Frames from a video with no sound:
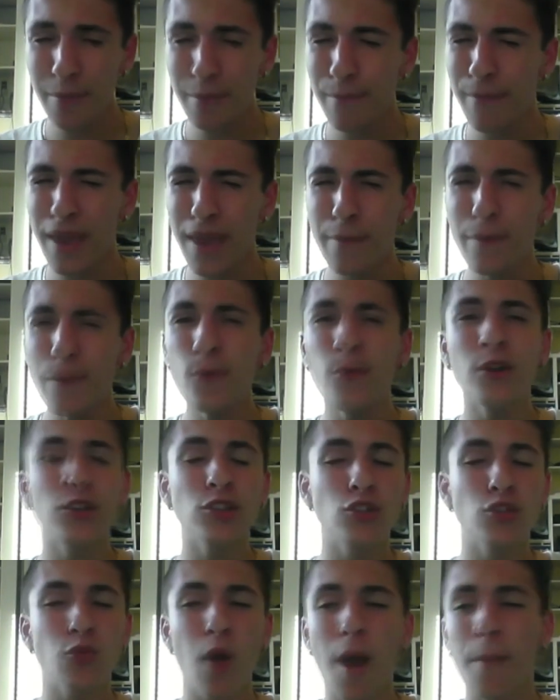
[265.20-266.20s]
Maybe we
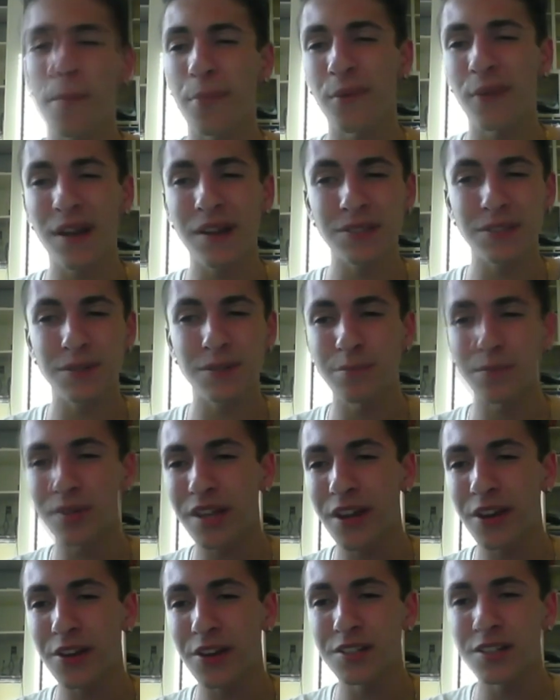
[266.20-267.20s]
could swap around some
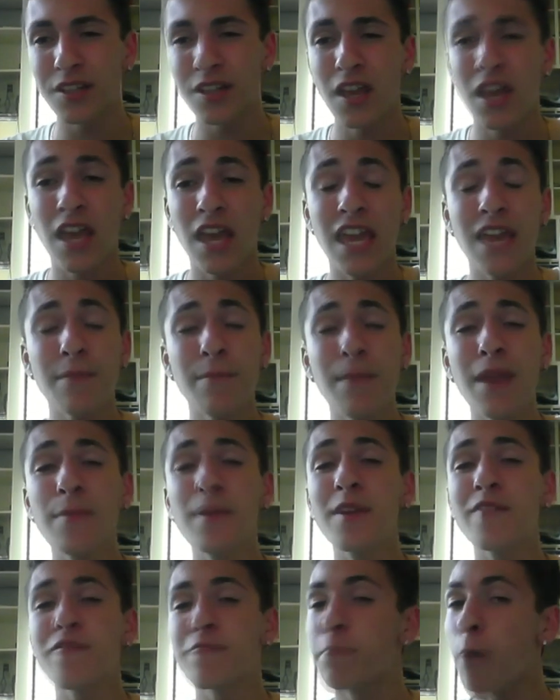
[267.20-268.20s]
players.
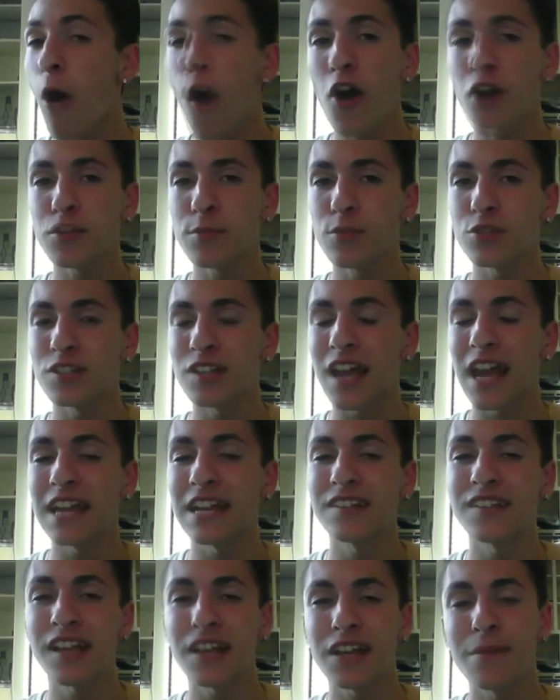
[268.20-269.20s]
Maybe even possible
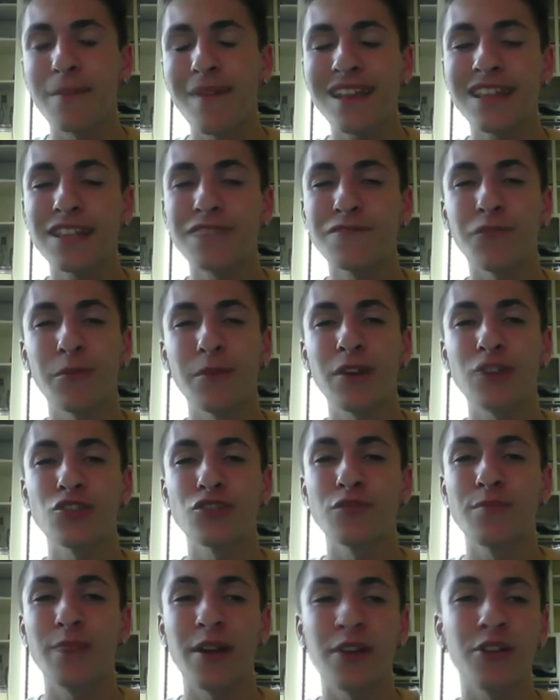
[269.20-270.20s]
signings that can make these
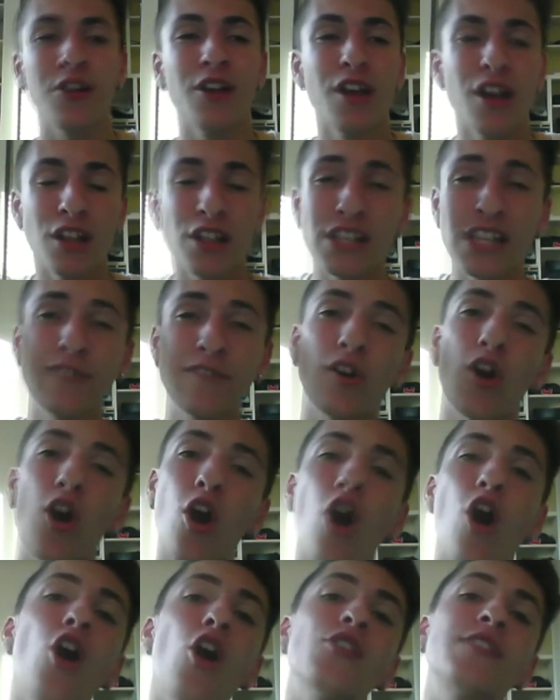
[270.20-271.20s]
formations better. Leave it
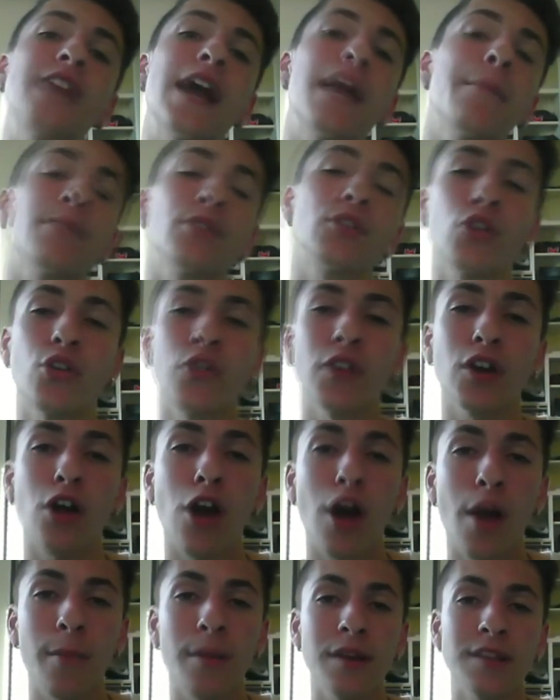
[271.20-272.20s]
all down below in the
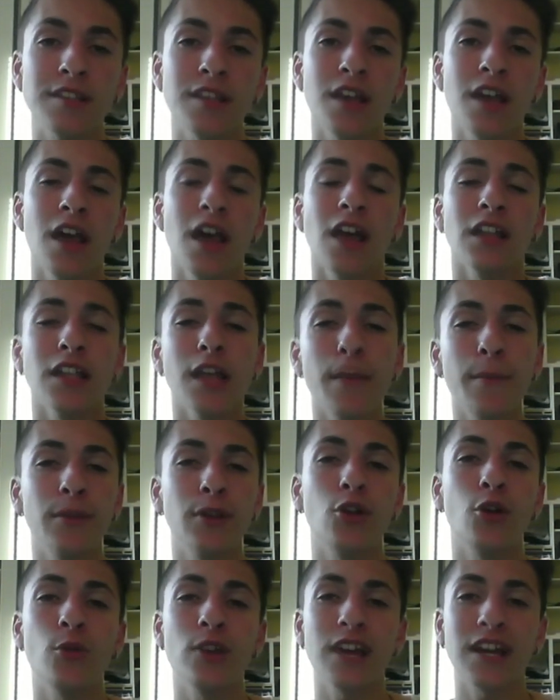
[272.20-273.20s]
comments. Let me
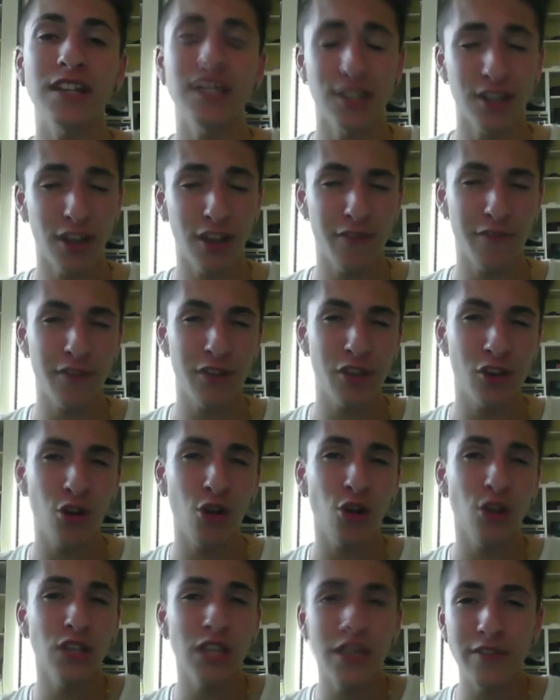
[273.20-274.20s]
know what you guys thought of the
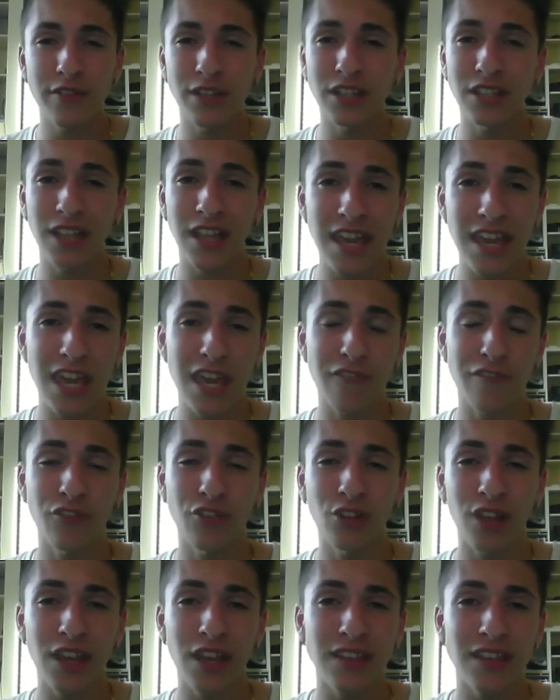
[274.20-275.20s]
video. Leave it a like if
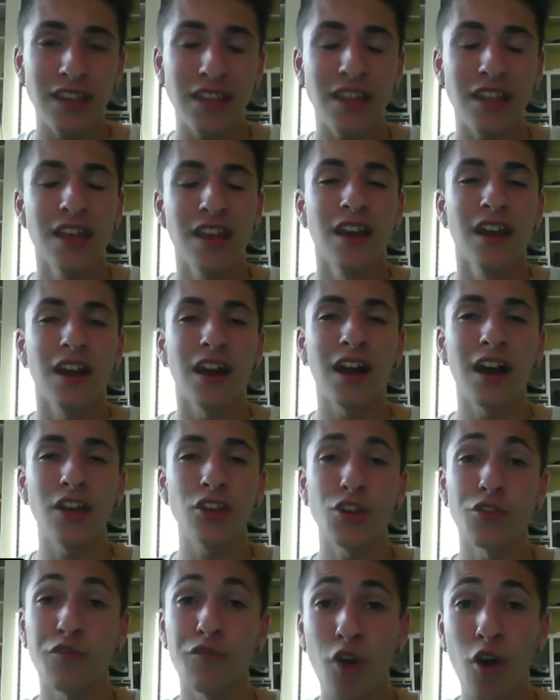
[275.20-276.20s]
you liked it.
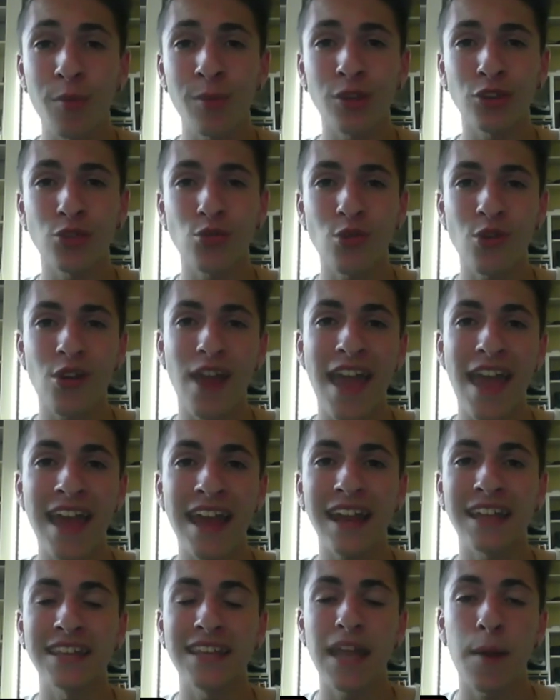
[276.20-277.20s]
You can follow me on Twitter
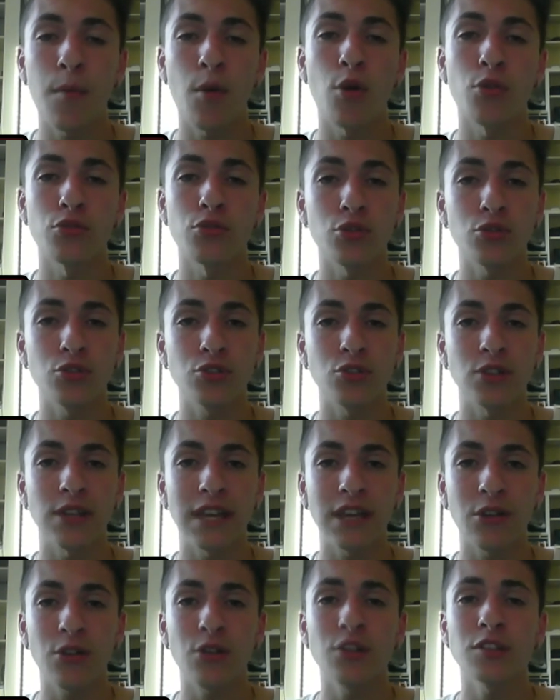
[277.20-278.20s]
at Adamo
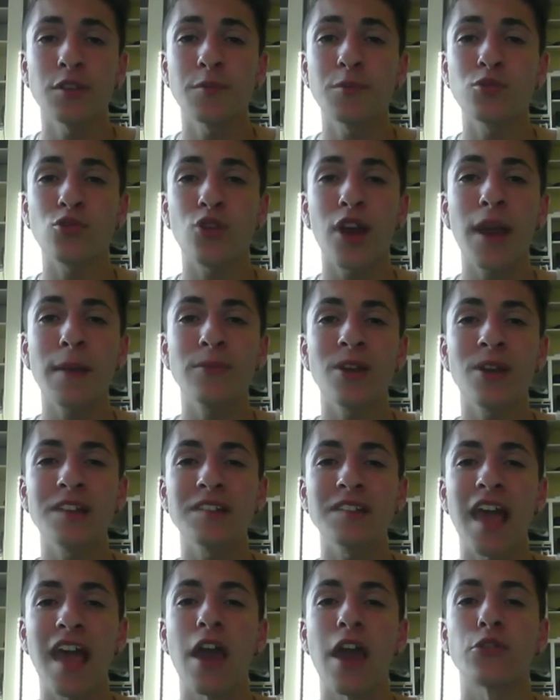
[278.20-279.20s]
Rossonero. Subscribe to
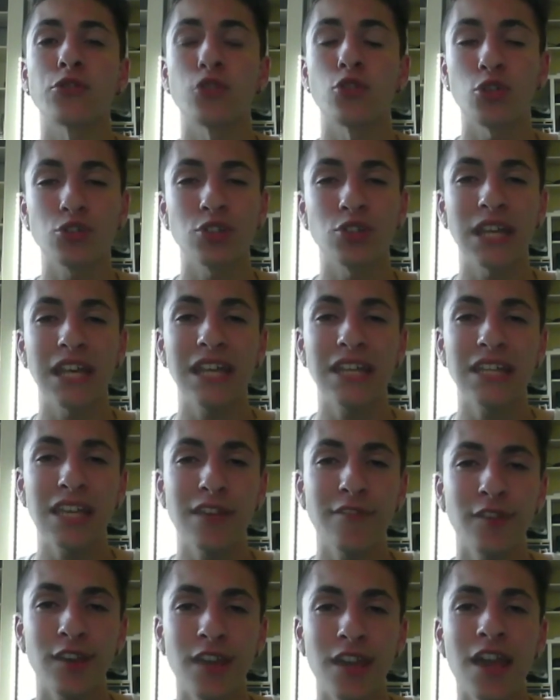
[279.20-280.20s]
us at Rossoneri
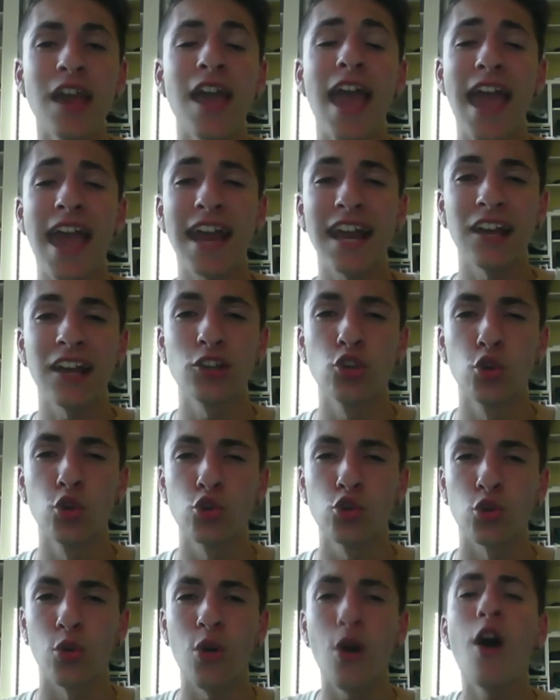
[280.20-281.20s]
TV. And as
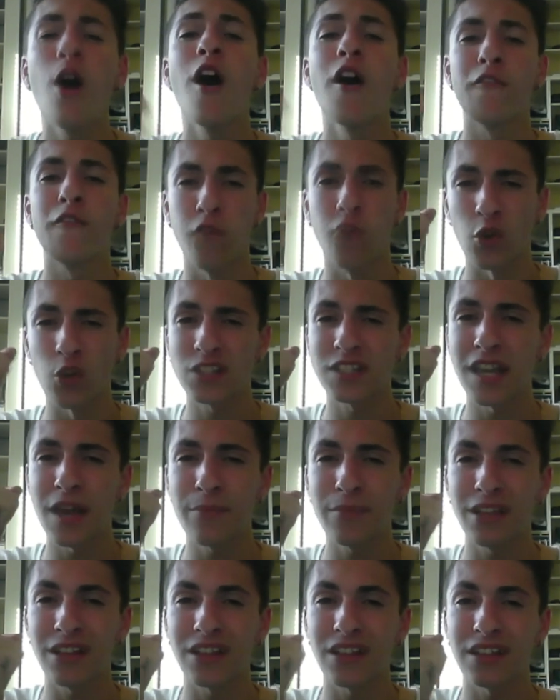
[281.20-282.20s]
usual, Forza
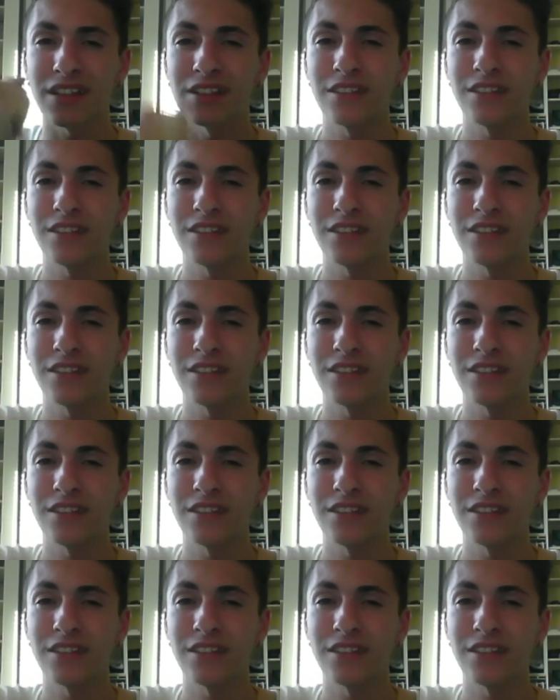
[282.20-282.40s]
Milan.